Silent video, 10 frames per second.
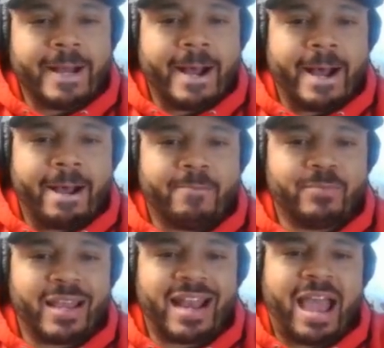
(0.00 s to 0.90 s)

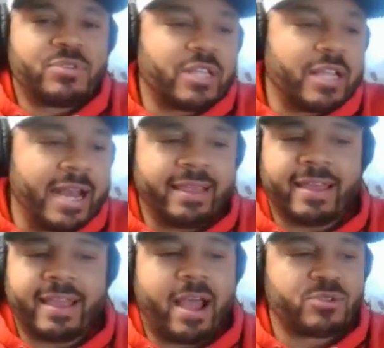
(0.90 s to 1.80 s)
And obviously
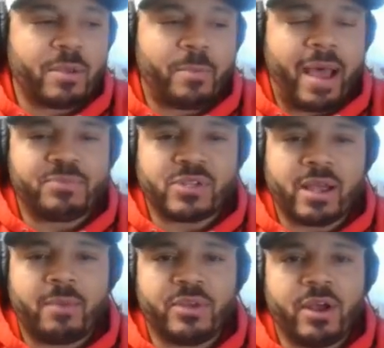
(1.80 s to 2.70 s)
anything else that pops
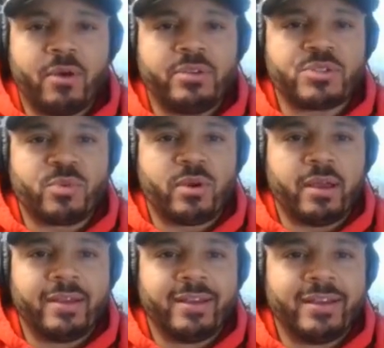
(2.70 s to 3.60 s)
up, we just
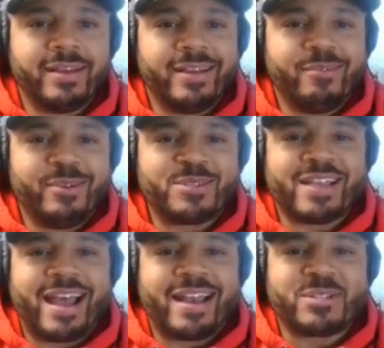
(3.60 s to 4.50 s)

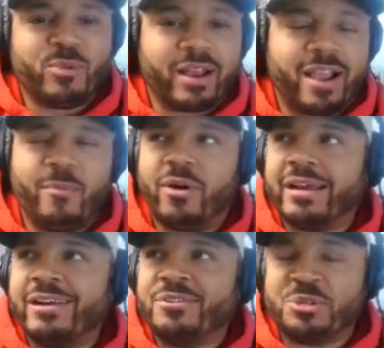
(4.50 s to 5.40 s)
honestly want to come
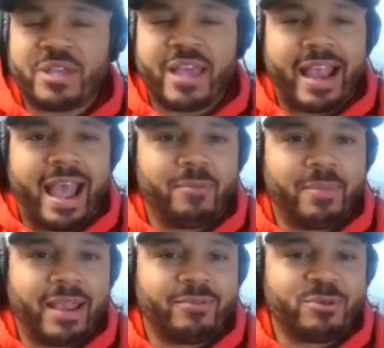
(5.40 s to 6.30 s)
on here and just hang
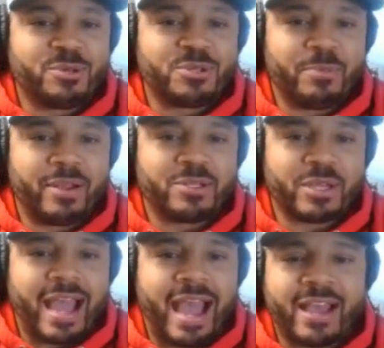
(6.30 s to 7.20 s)
out, man. We're just a
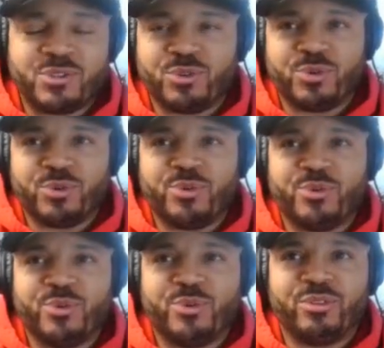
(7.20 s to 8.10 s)
bunch of guys
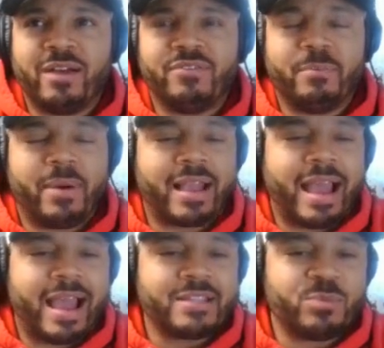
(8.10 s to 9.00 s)
who love the
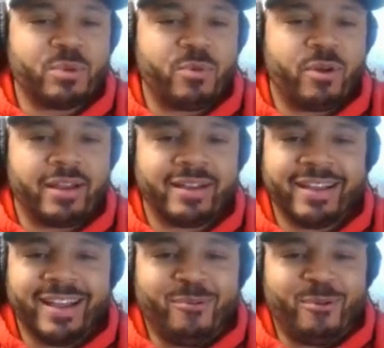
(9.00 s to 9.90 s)
Buckeyes, and we
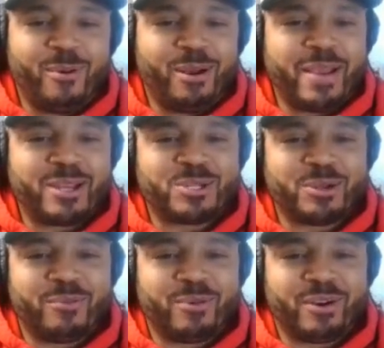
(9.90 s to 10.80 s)
want to make
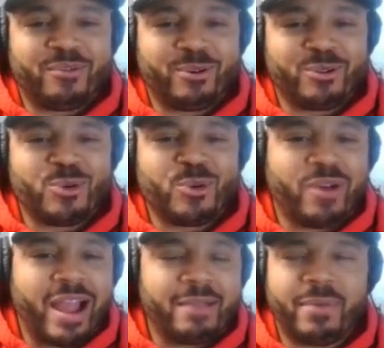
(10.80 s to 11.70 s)
sure that we're
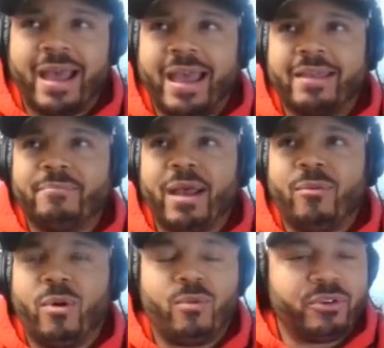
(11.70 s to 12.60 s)
doing right by
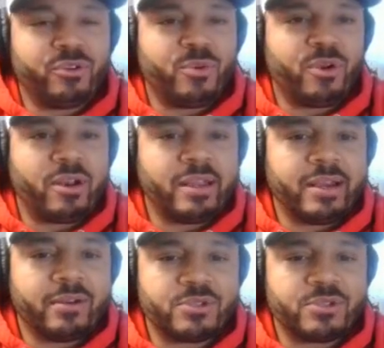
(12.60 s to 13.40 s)
what we're doing on here.